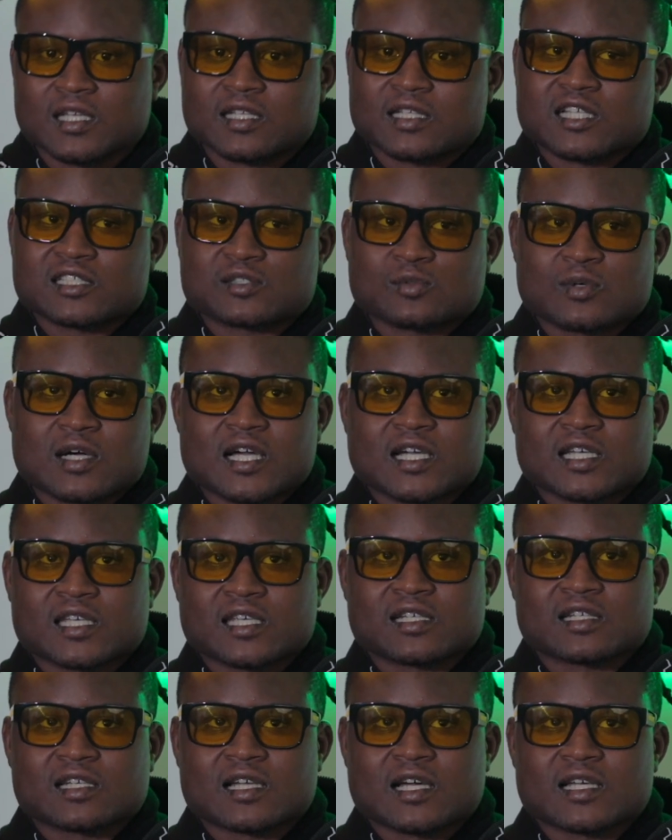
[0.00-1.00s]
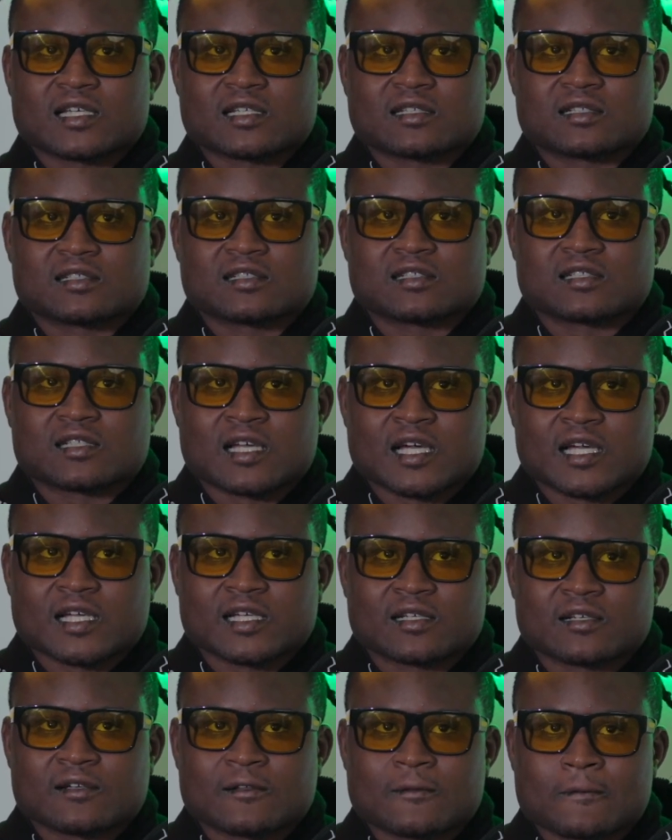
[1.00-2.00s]
that's why I get like
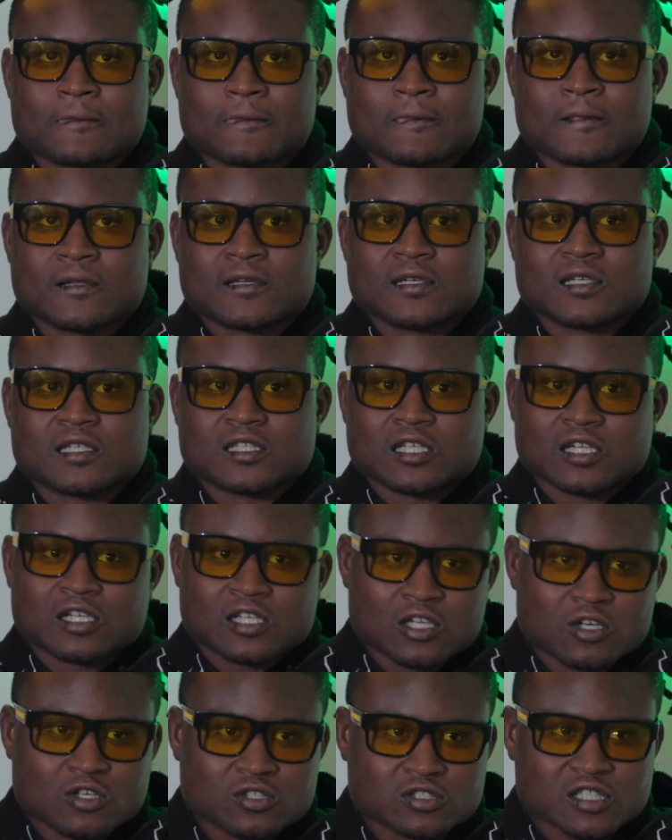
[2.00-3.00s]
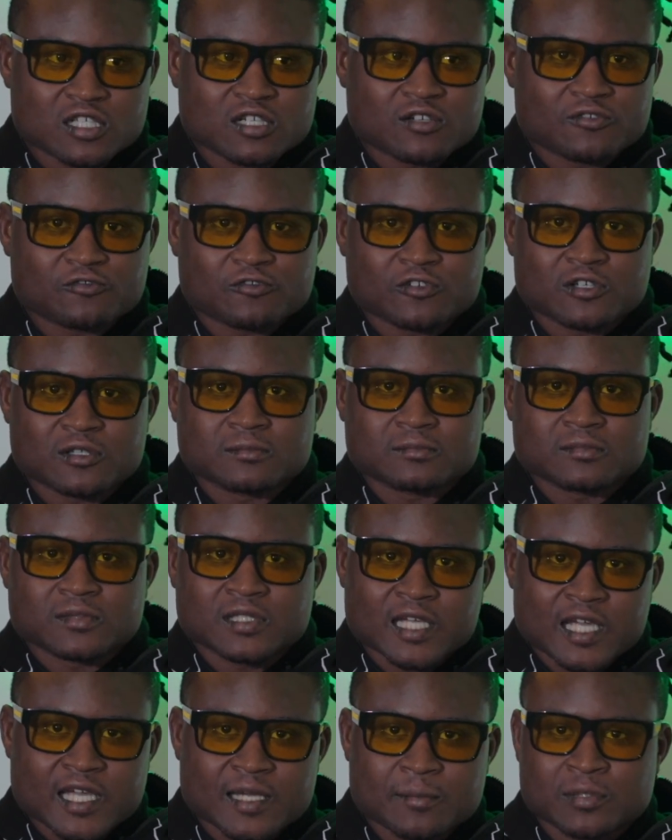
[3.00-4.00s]
the clothes come from
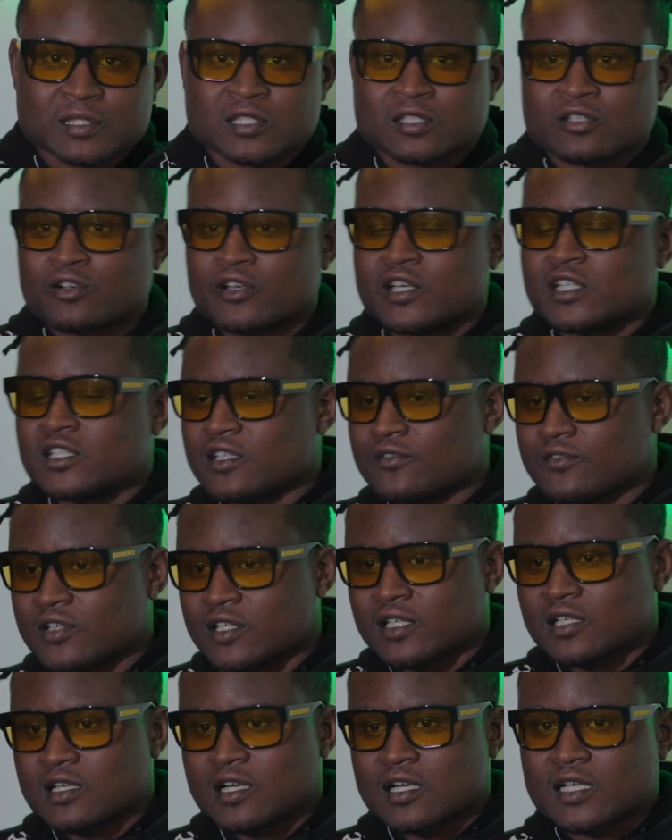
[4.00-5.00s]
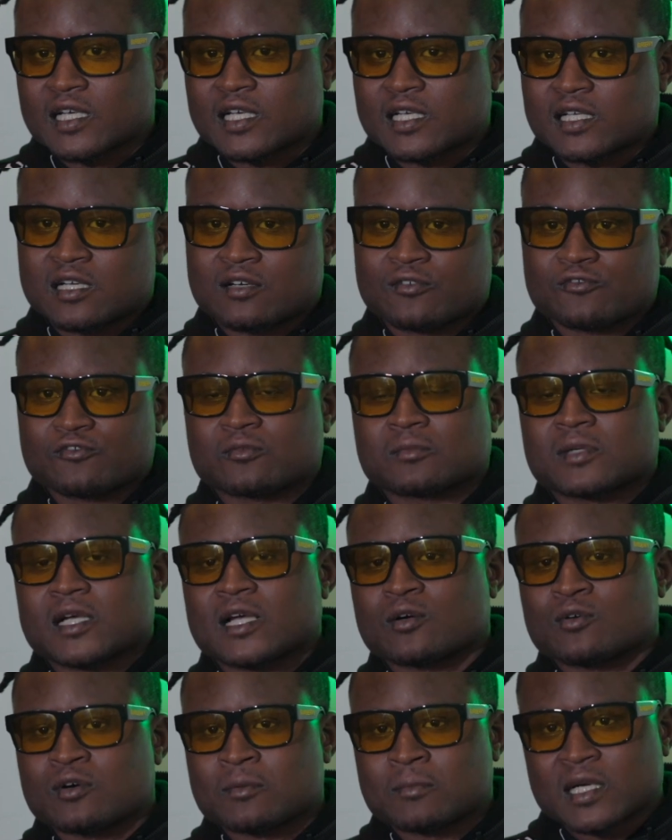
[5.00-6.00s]
that, but the creativity and all that come from
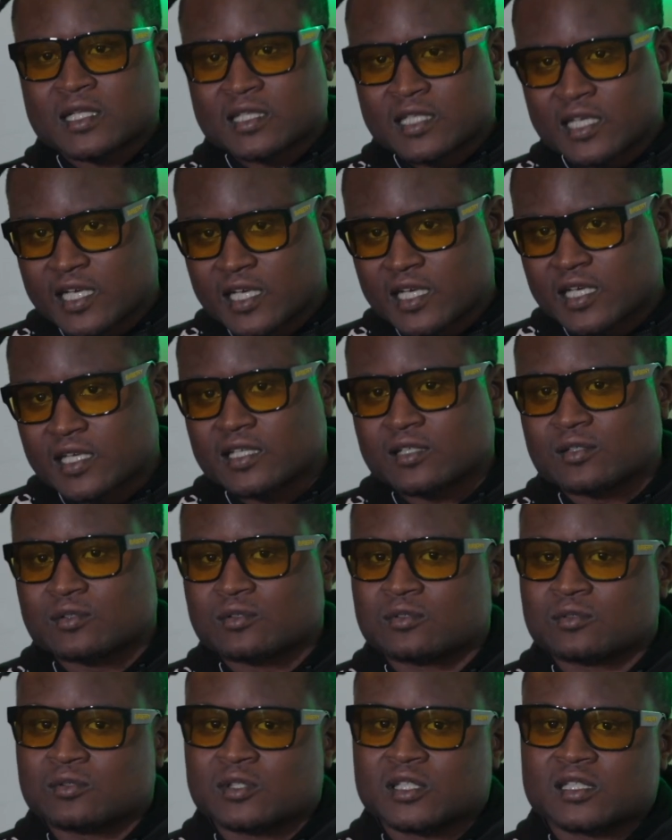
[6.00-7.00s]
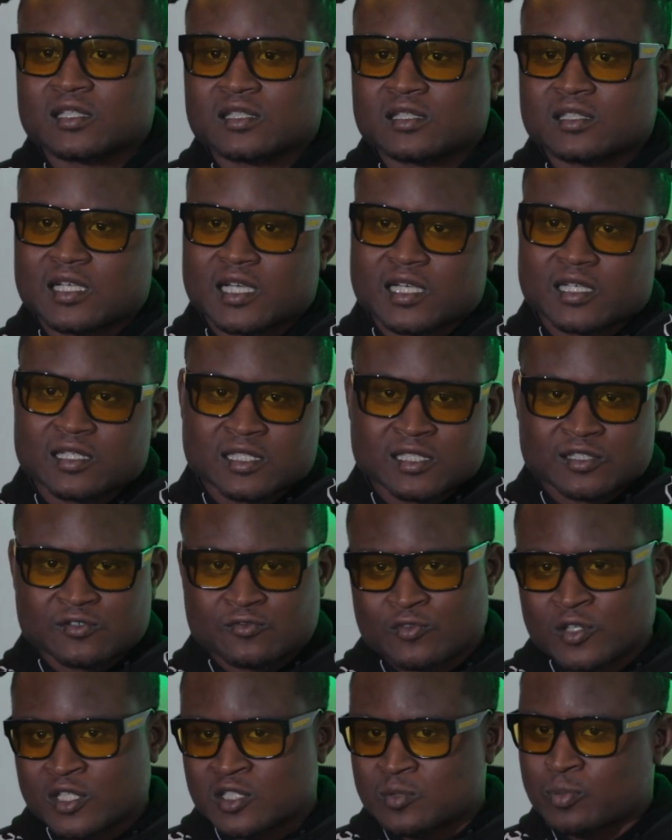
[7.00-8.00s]
like what my dad, with like
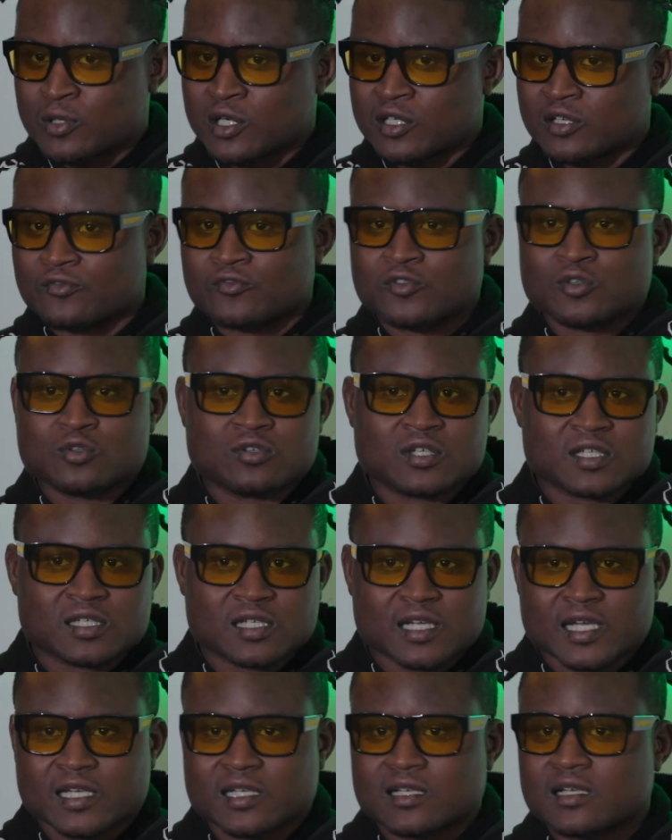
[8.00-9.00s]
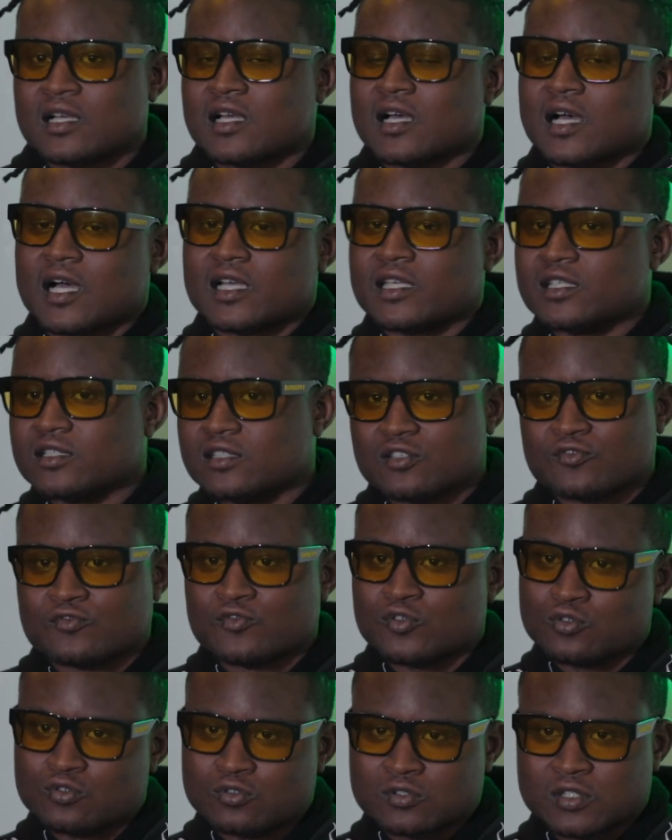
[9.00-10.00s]
his point of view and like how he just
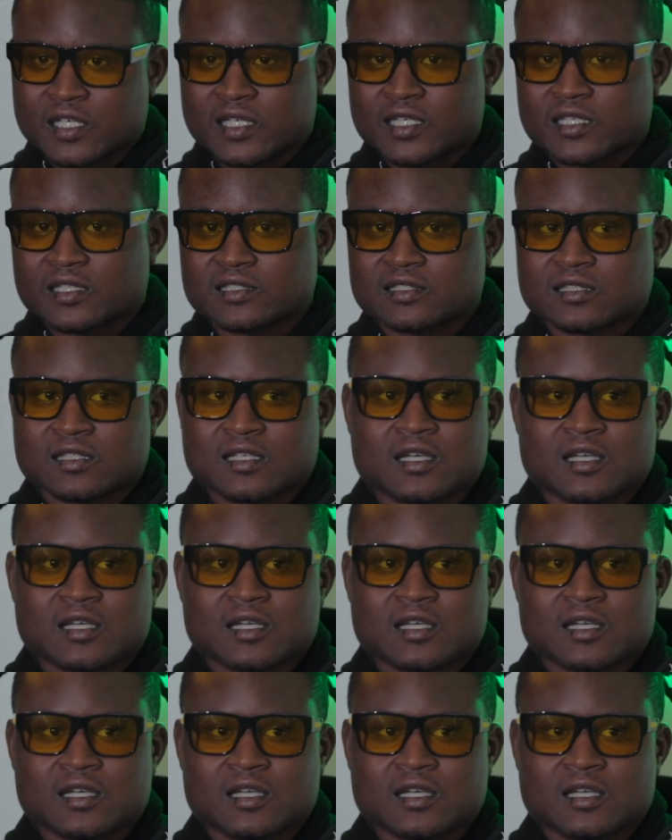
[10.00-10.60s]
viewed things.